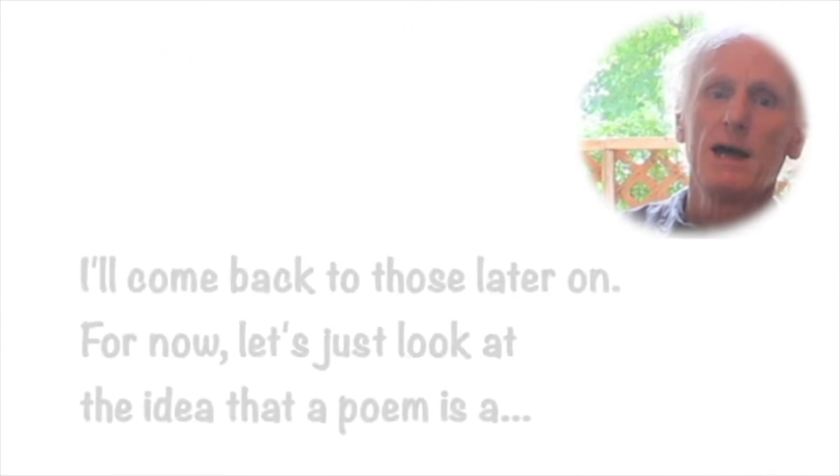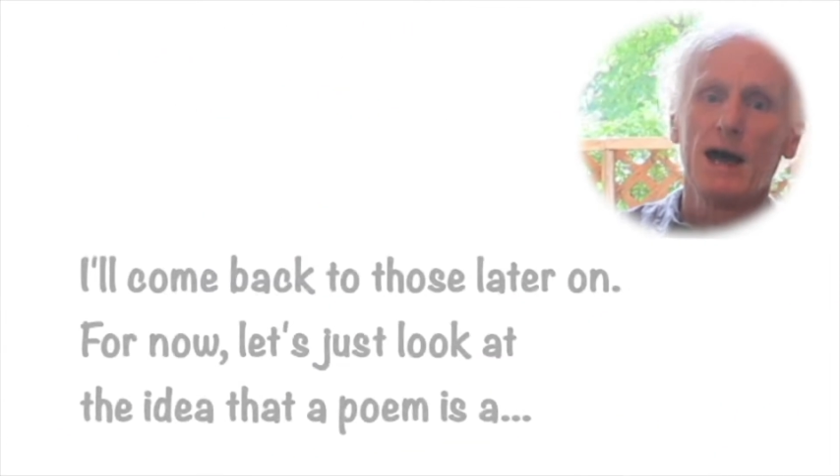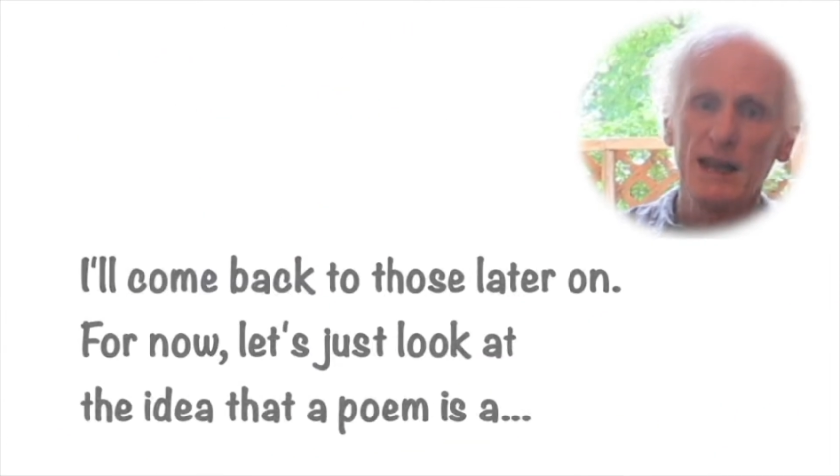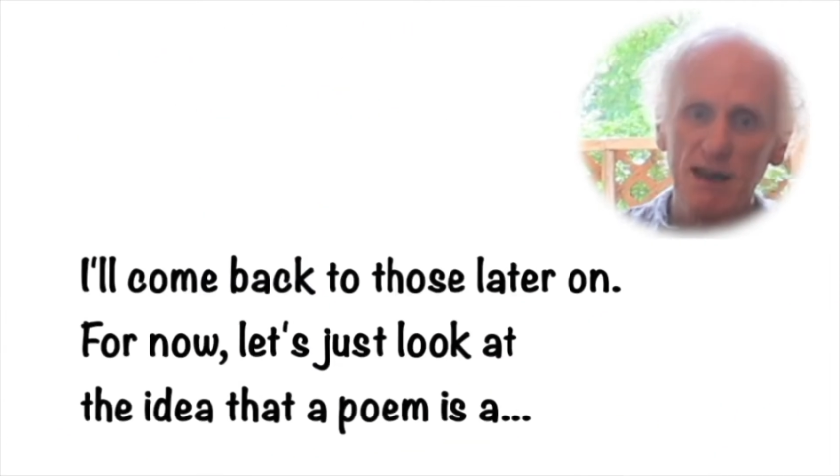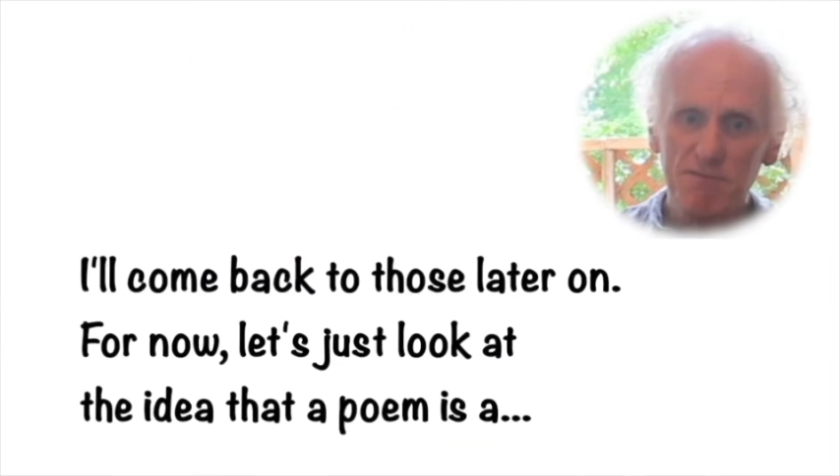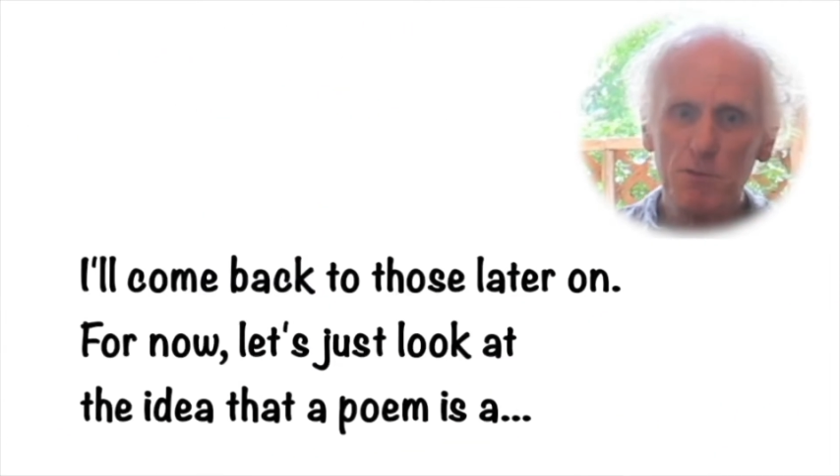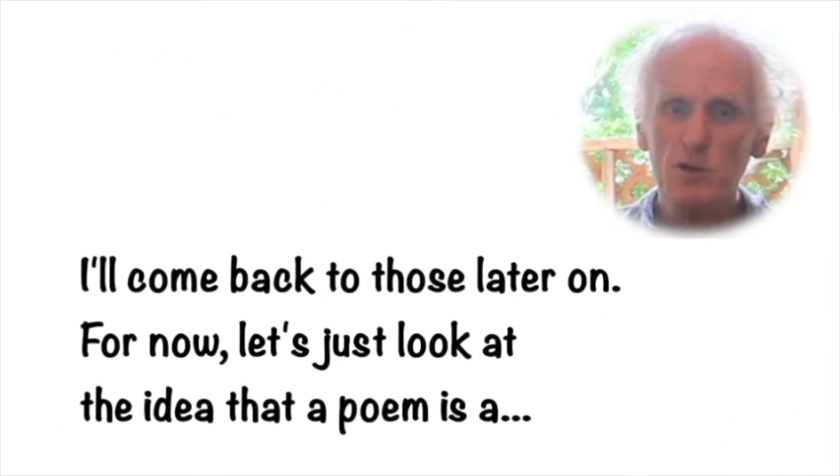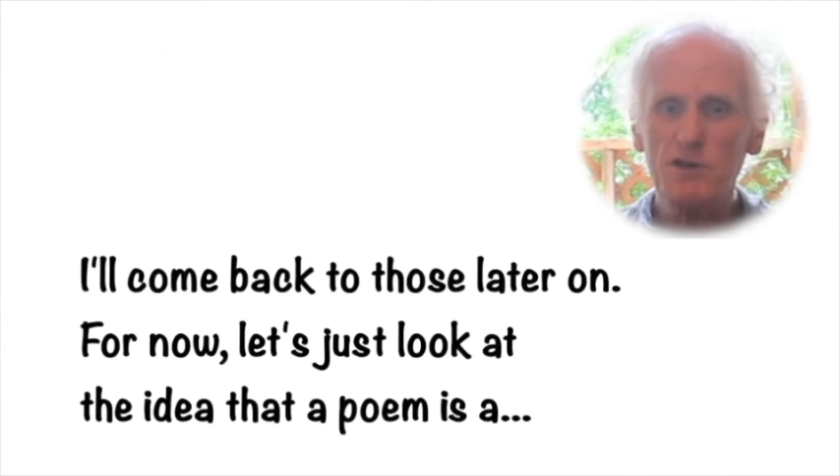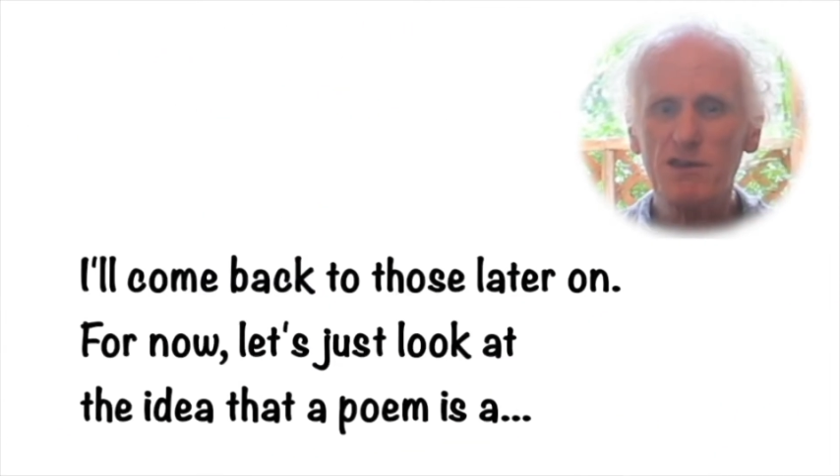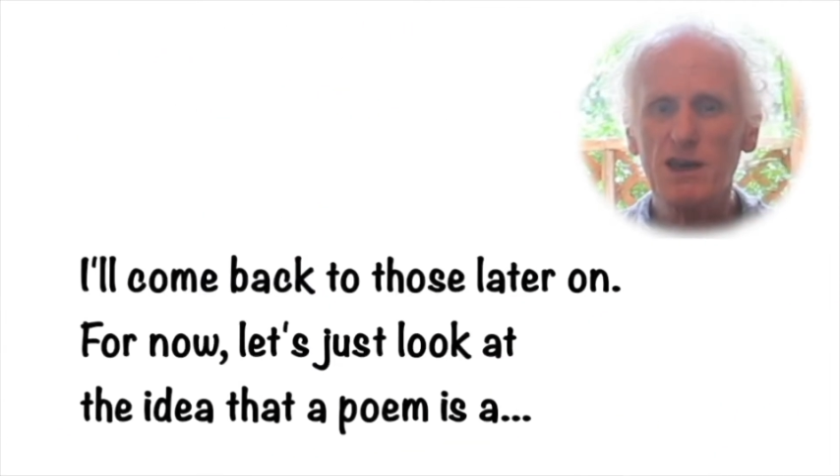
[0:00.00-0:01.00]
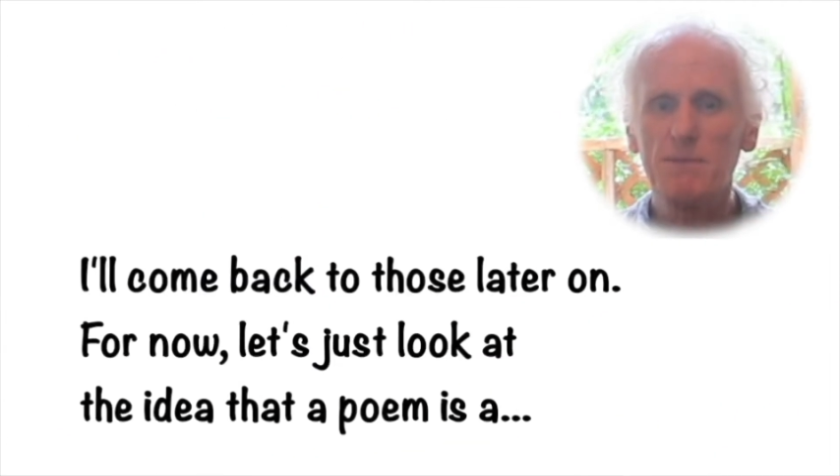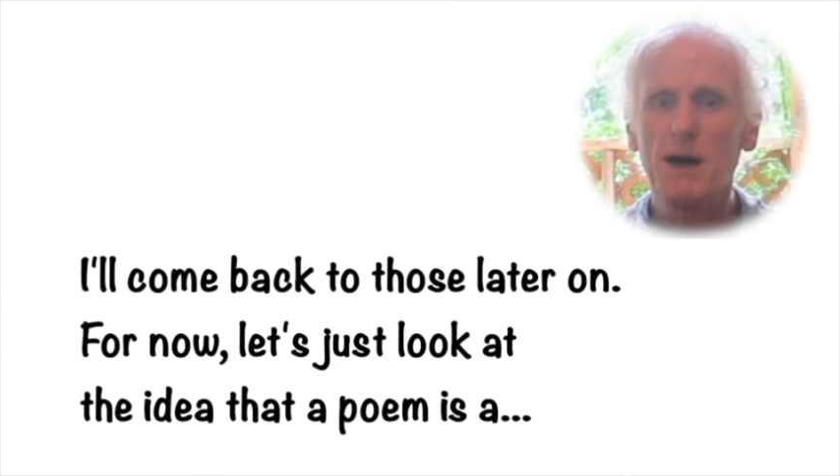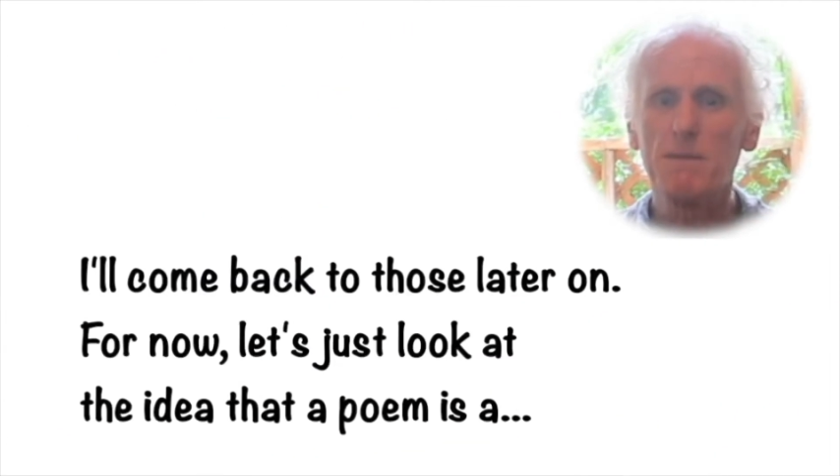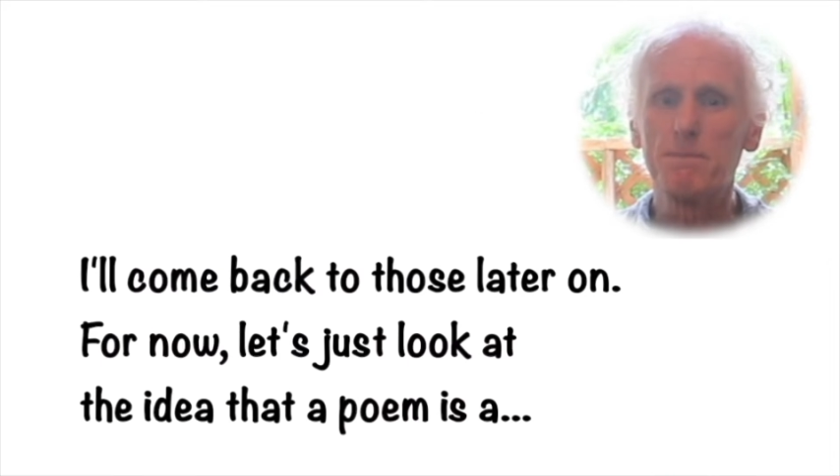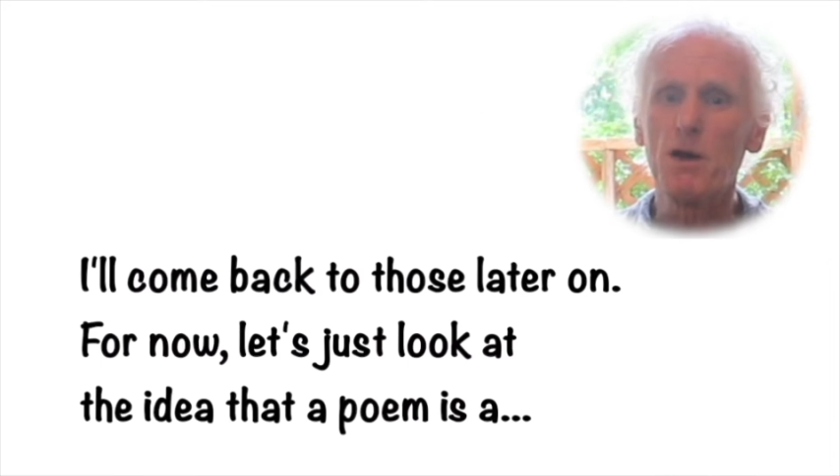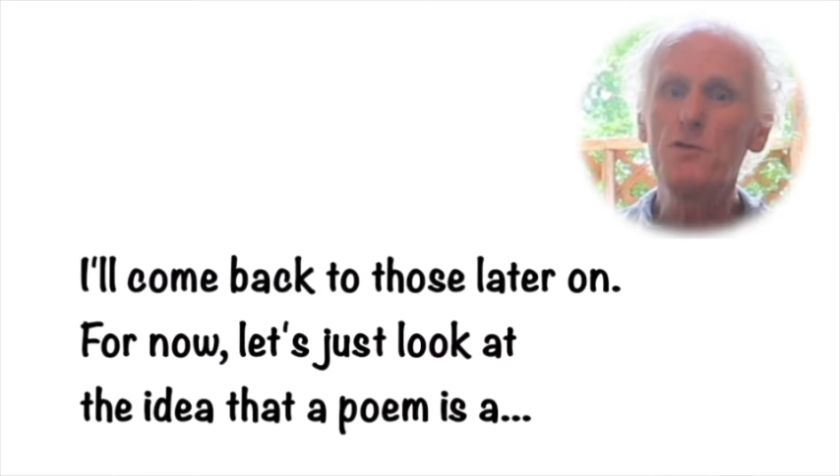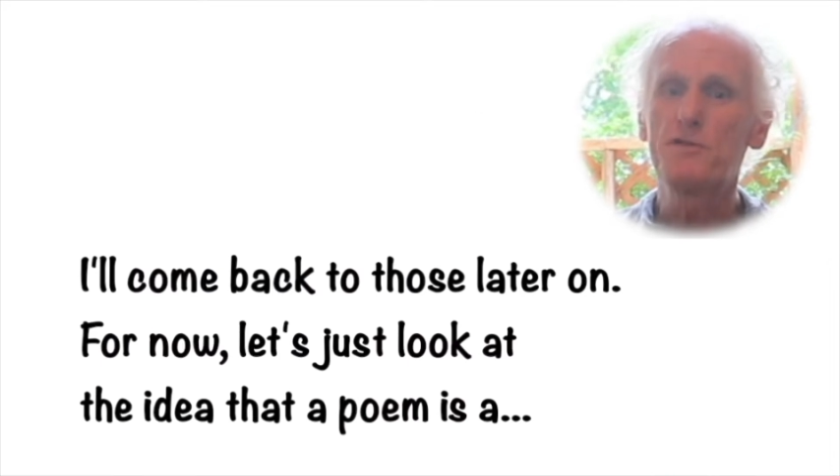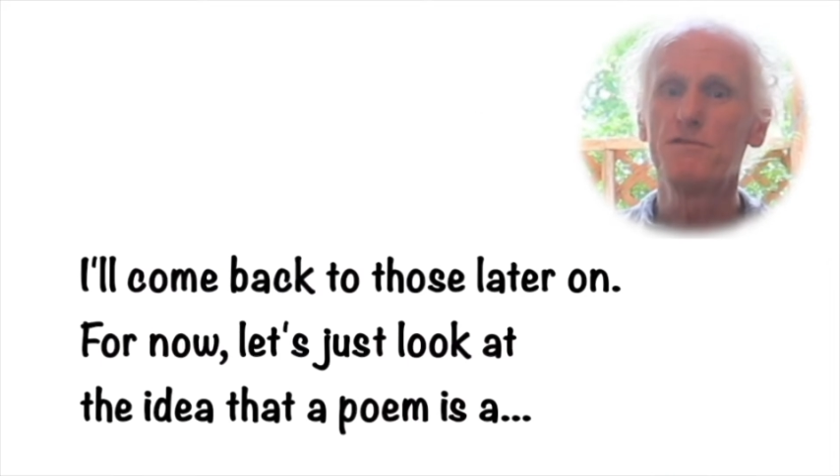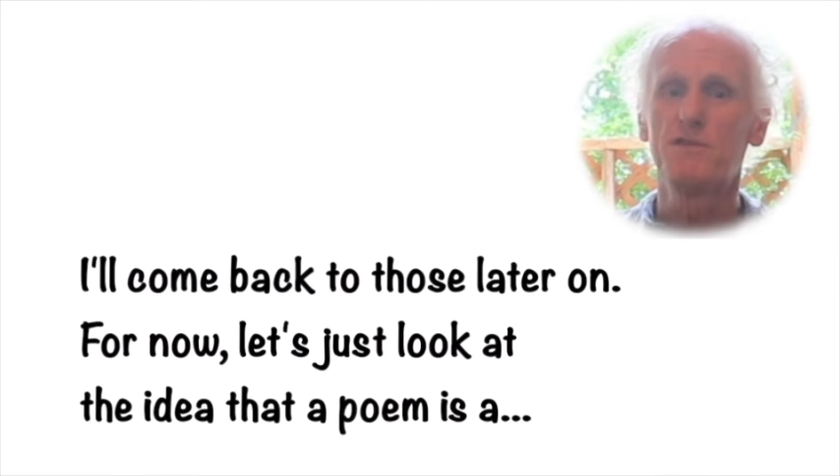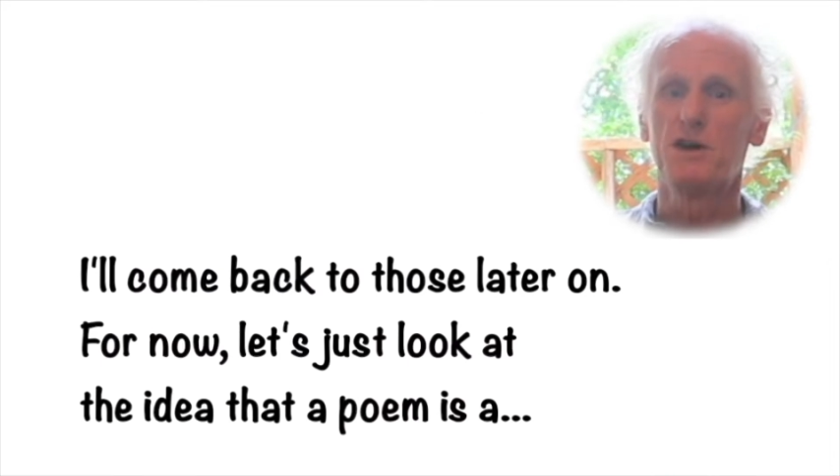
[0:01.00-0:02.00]
I'll have more to say about both
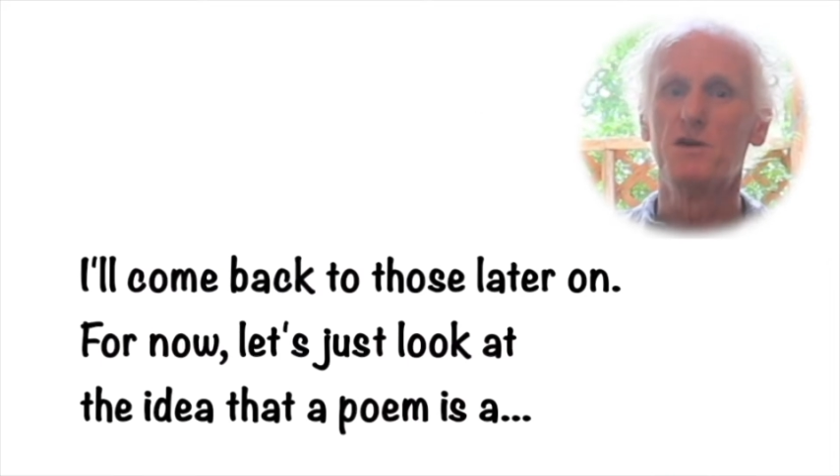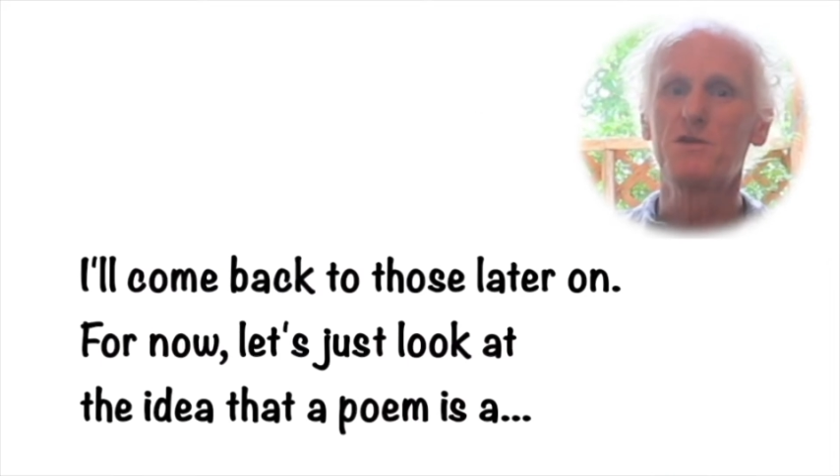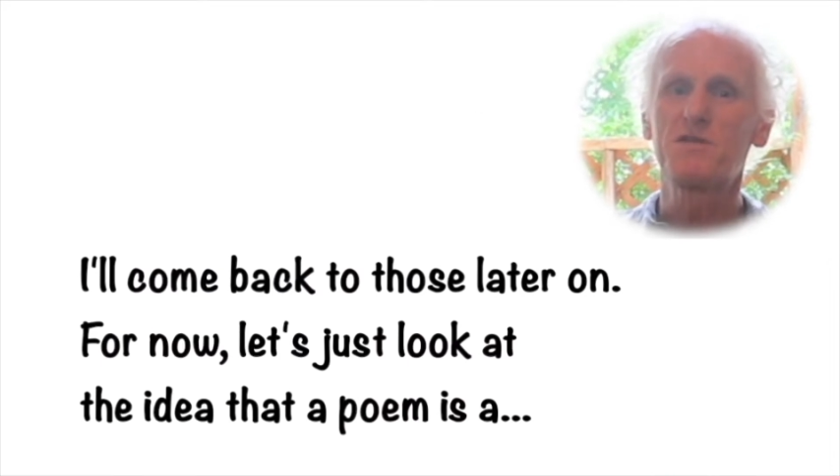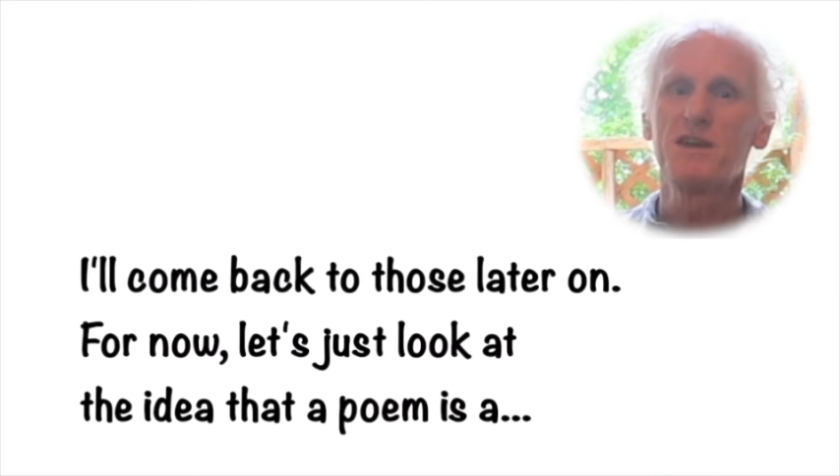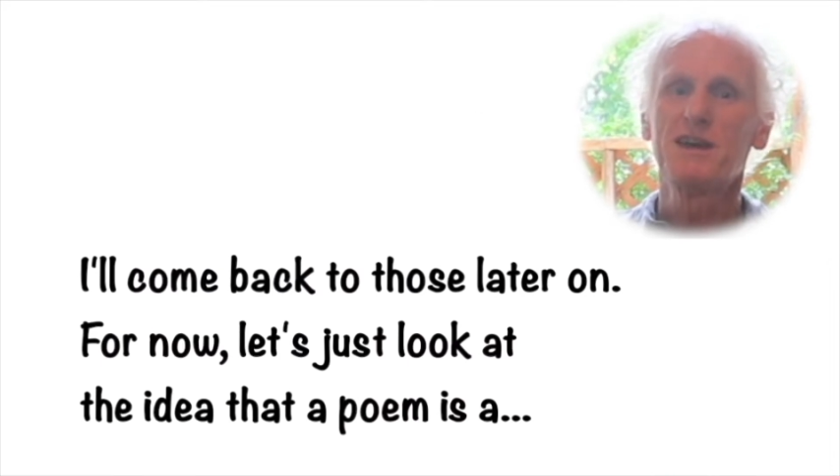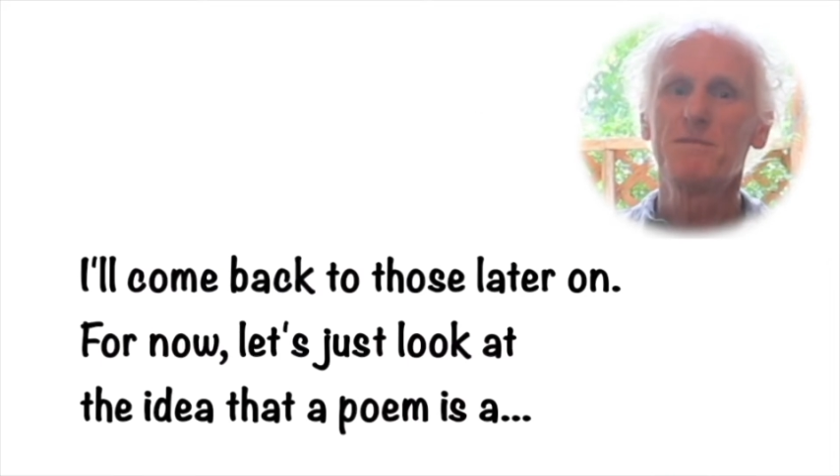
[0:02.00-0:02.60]
of those,